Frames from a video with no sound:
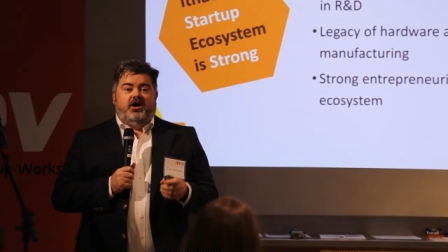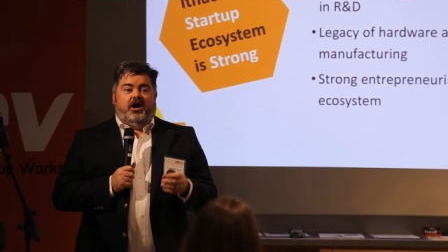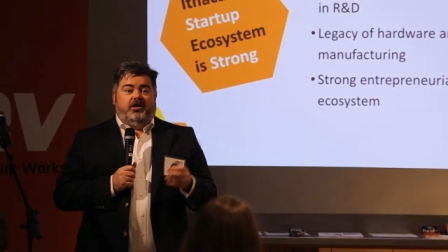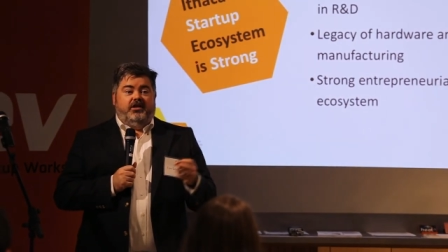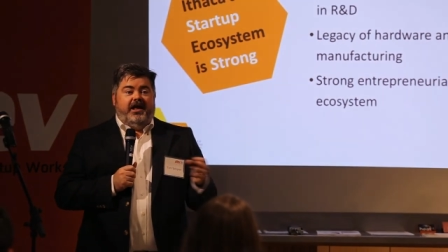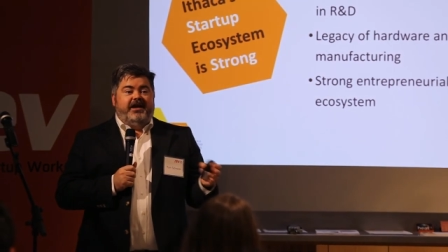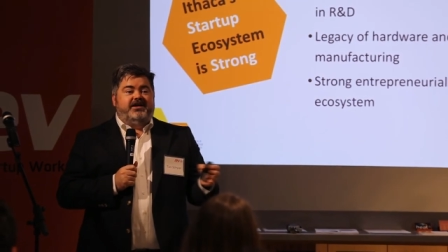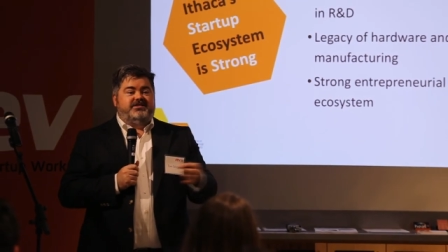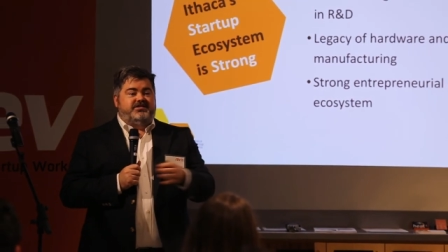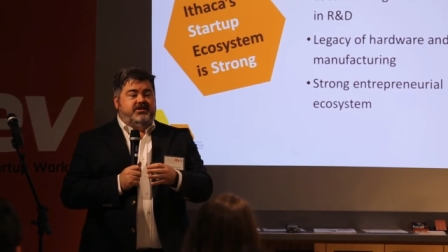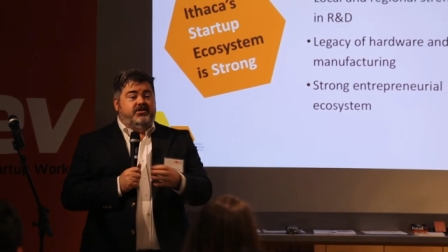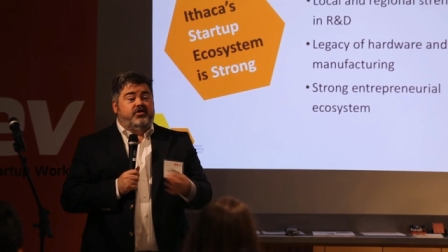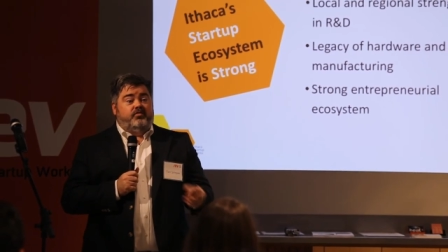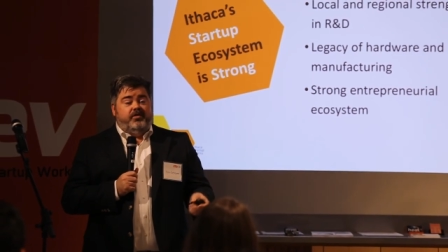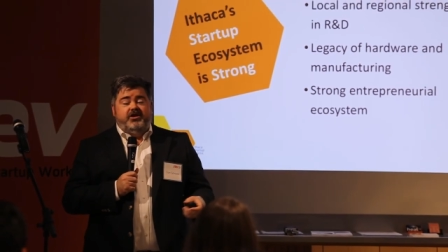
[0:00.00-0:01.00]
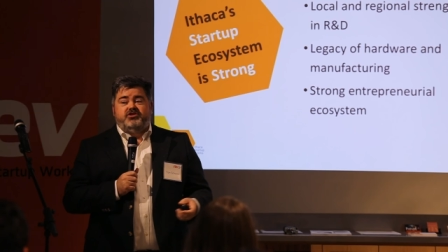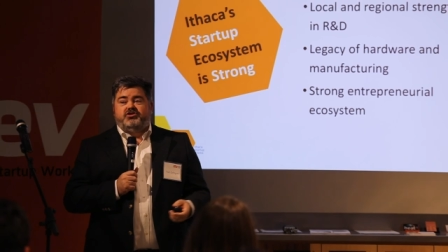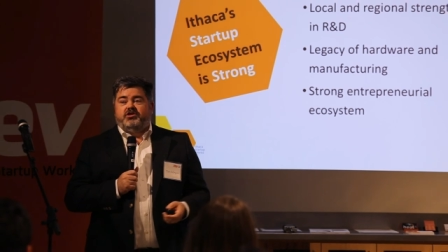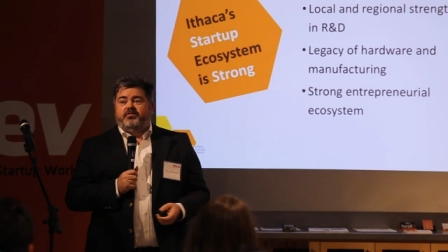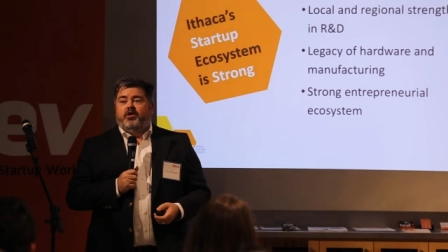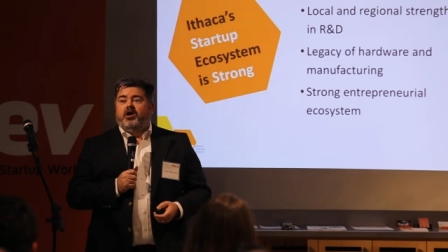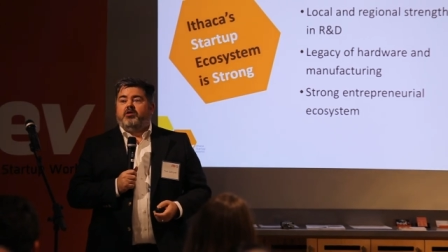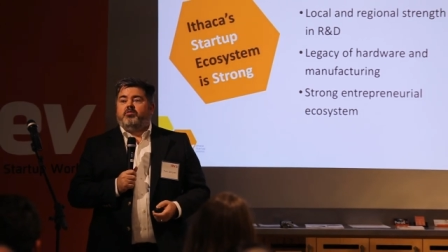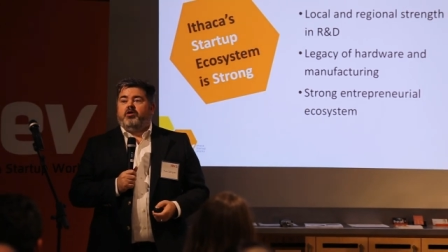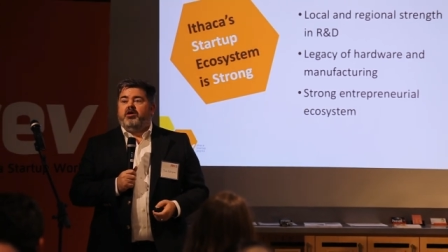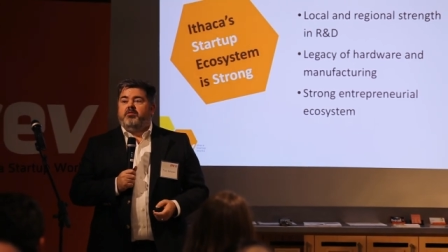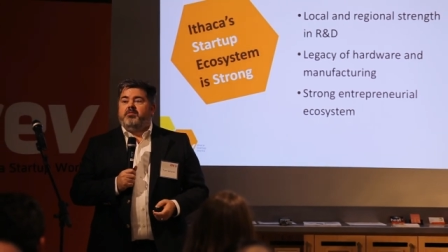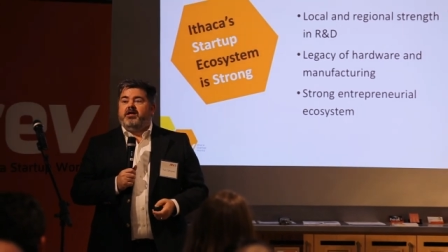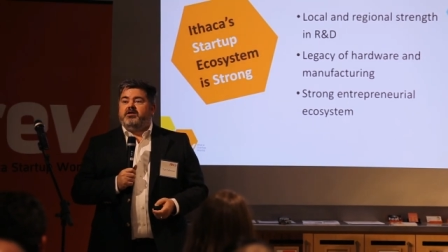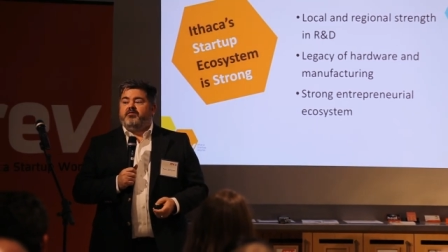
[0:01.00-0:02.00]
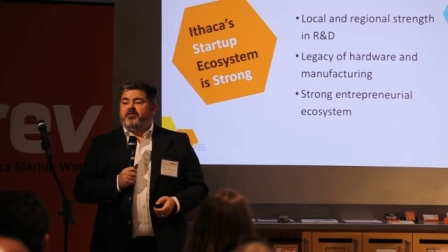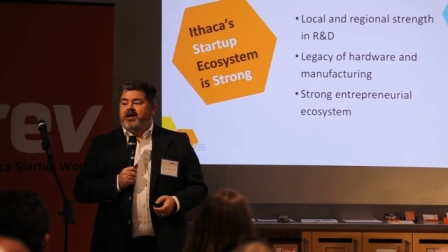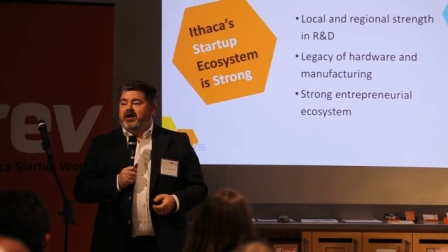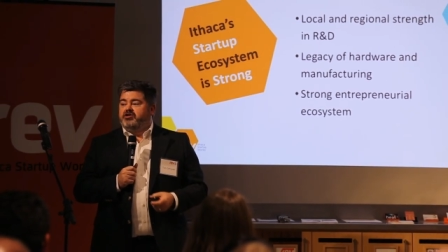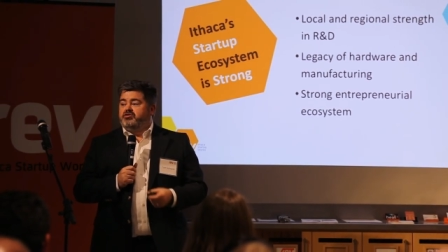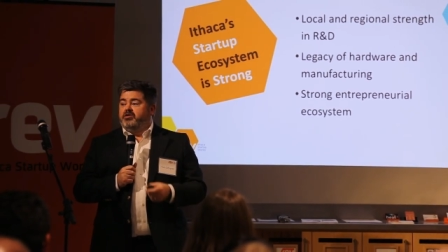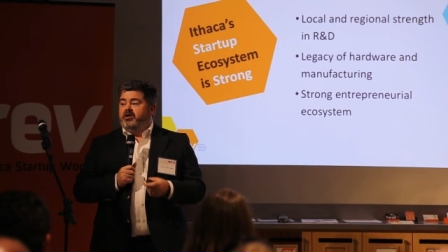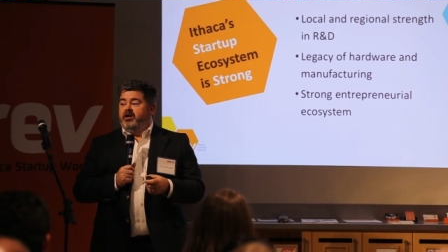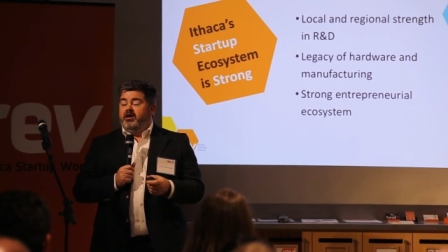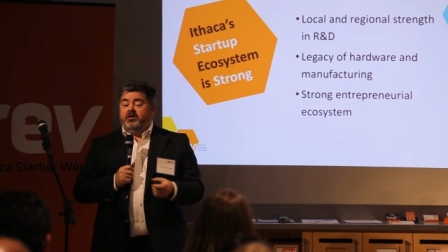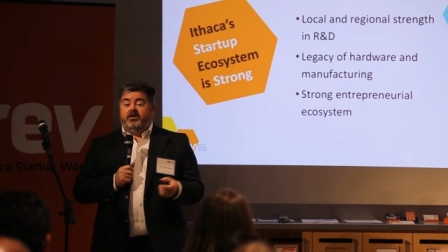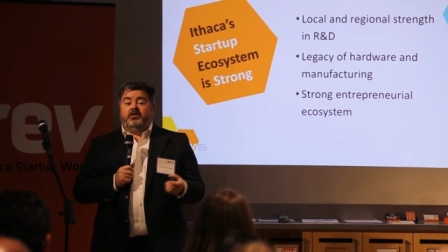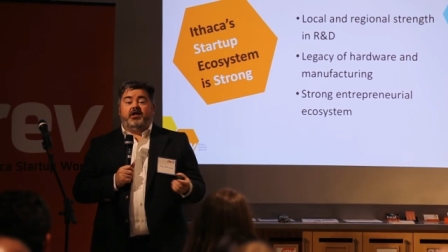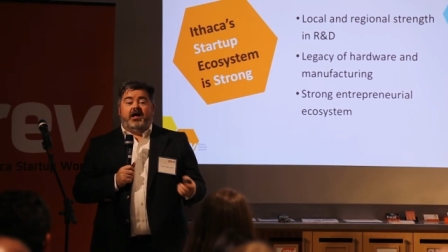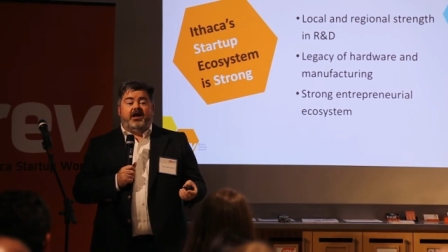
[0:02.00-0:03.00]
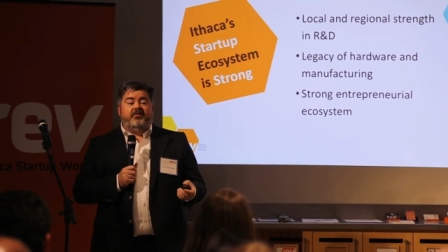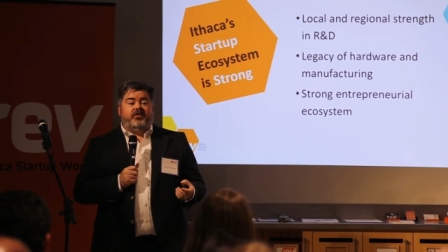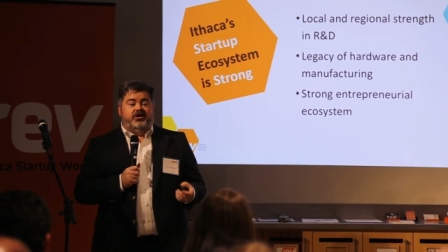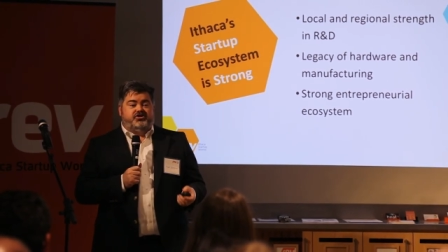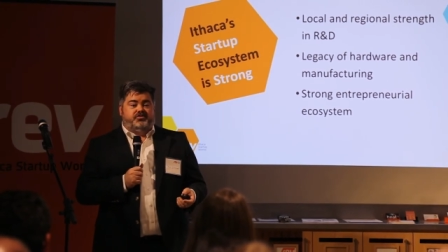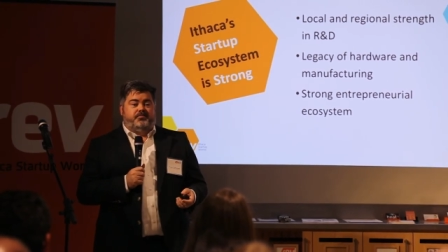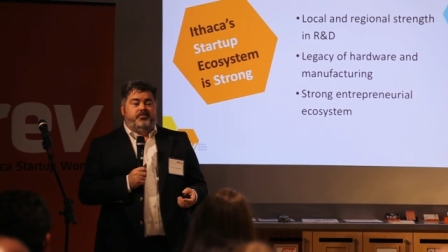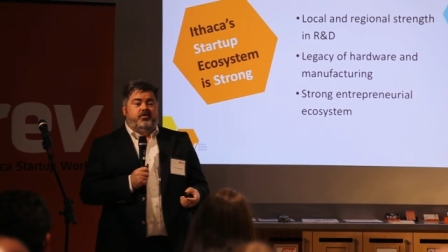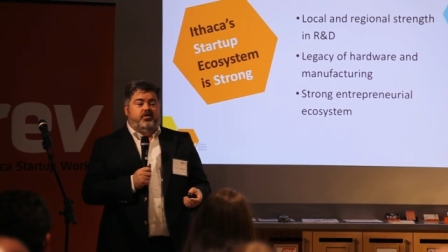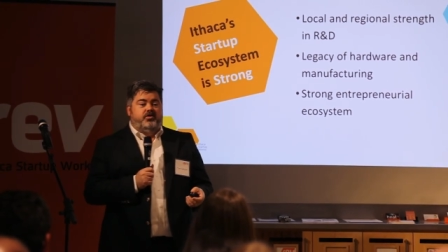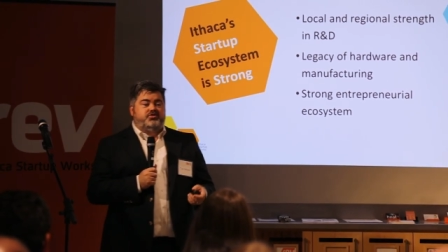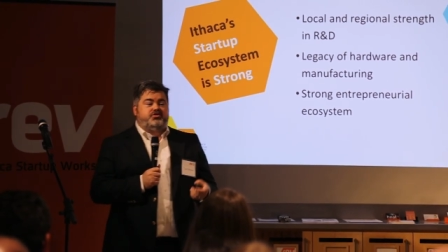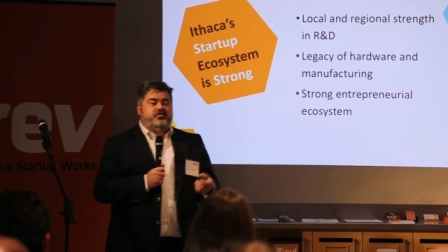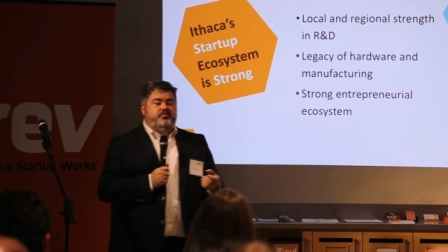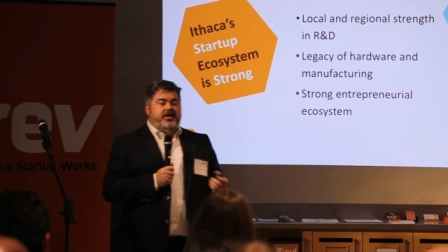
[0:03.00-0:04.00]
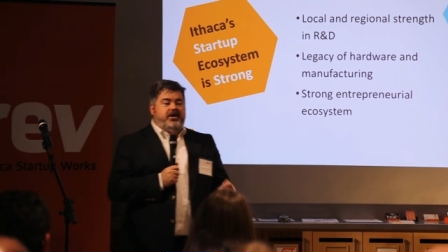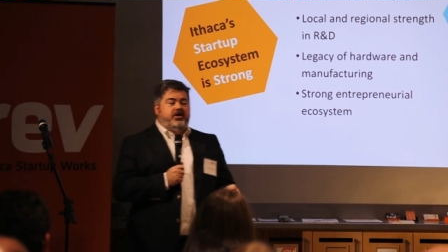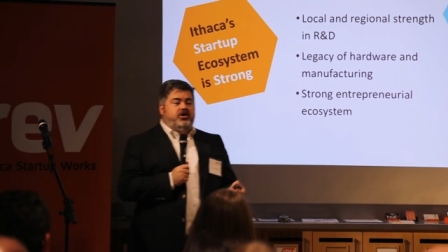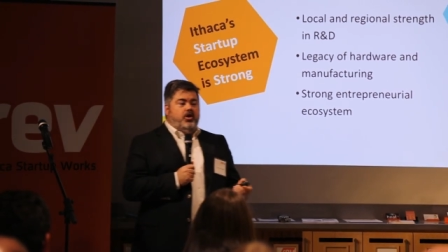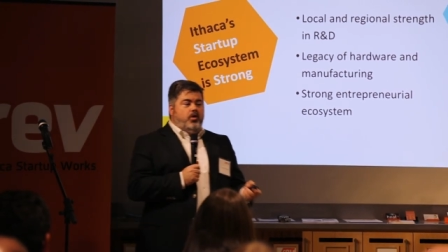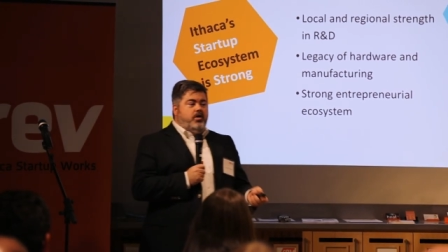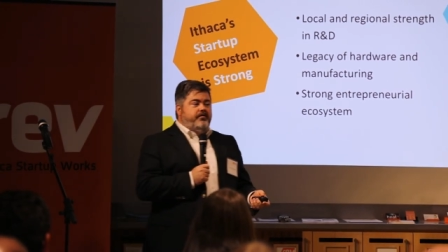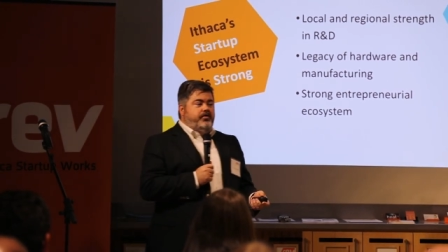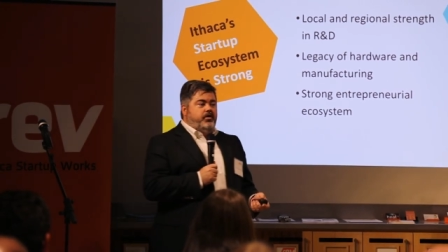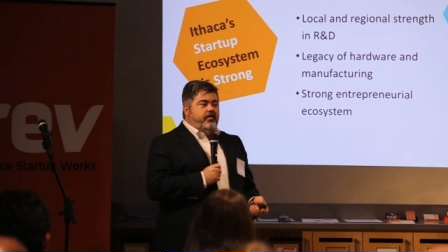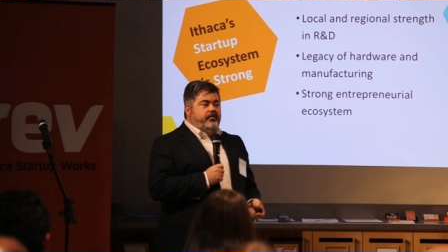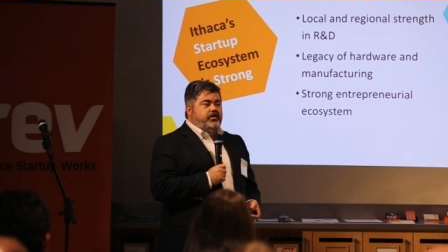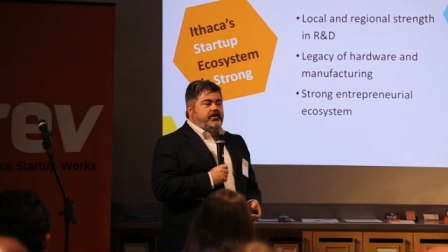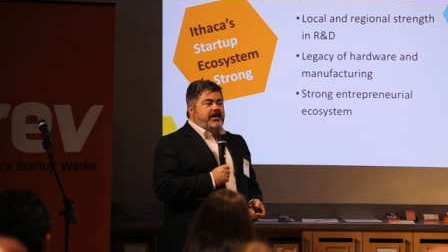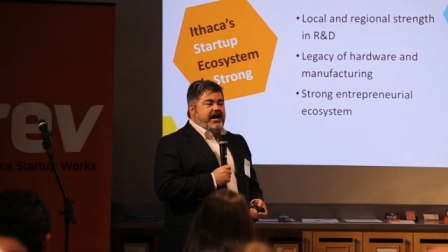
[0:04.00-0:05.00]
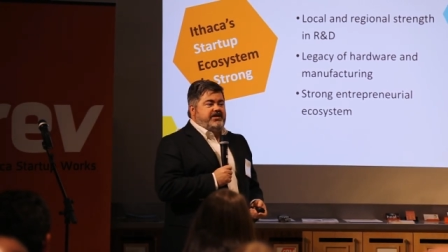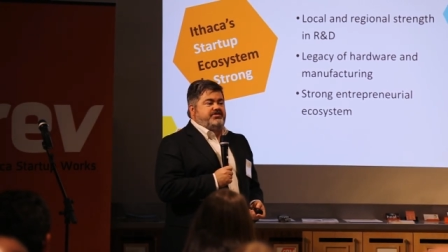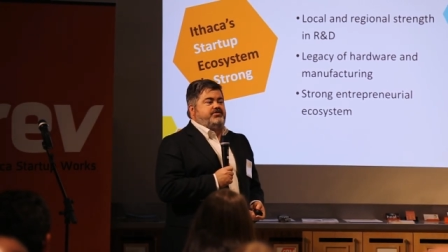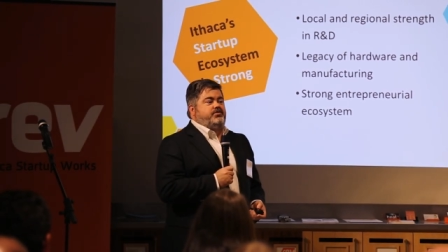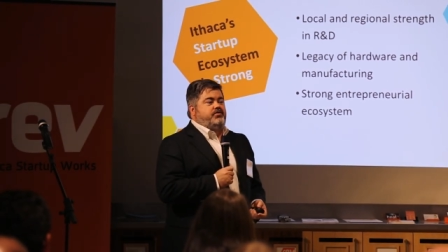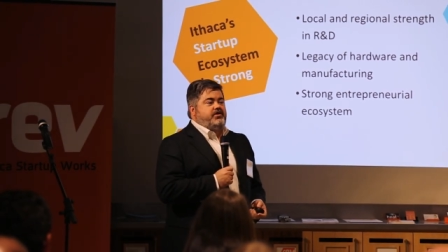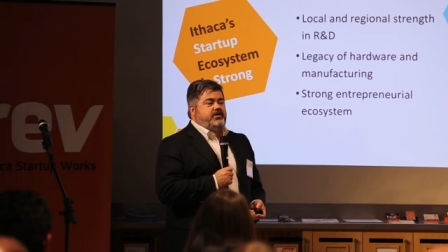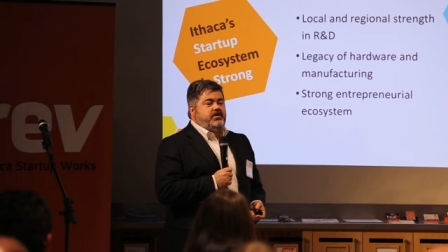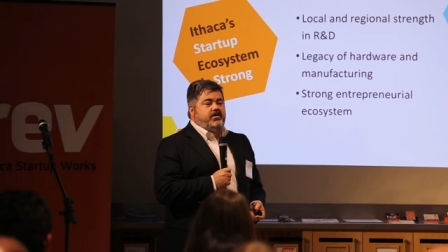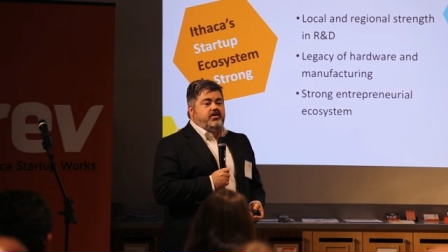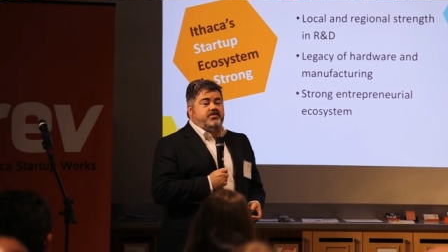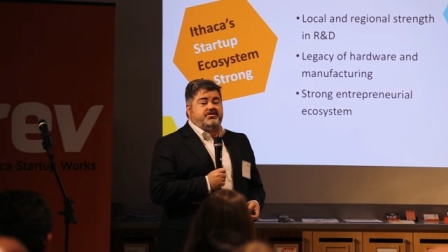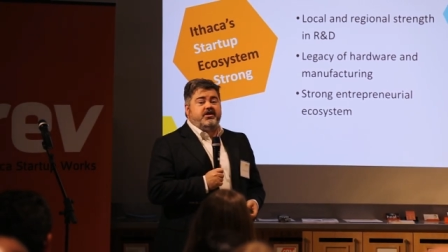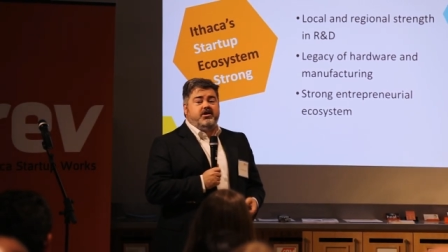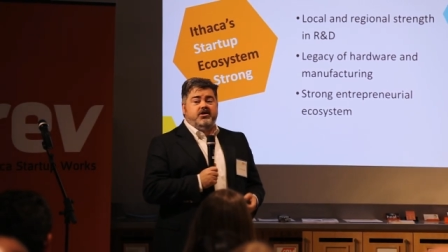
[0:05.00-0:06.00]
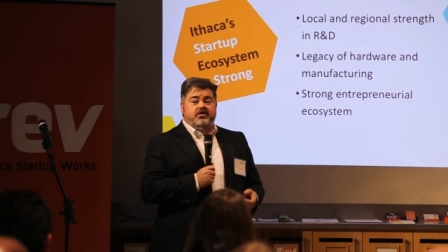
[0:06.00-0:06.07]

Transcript: a legacy in the region of hardware and manufacturing, and a lot of entrepreneurs who've made a go of it over the last 30 years,